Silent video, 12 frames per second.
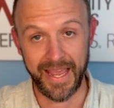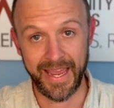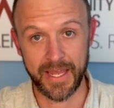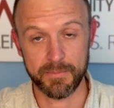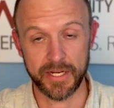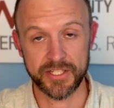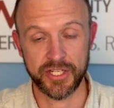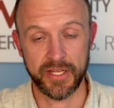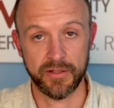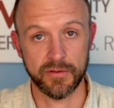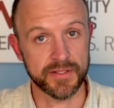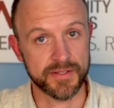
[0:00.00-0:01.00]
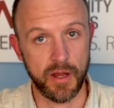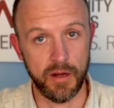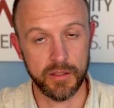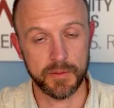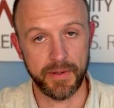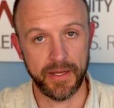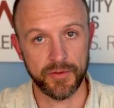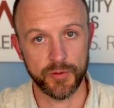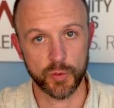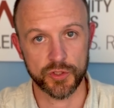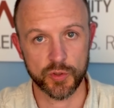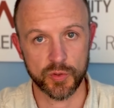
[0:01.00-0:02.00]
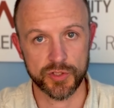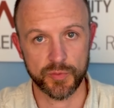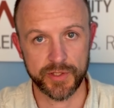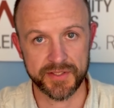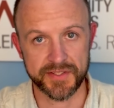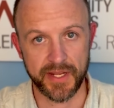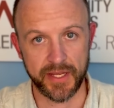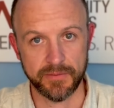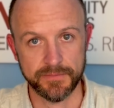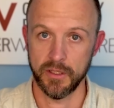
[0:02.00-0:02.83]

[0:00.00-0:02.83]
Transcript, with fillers: and my channel is all about North Georgia real estate.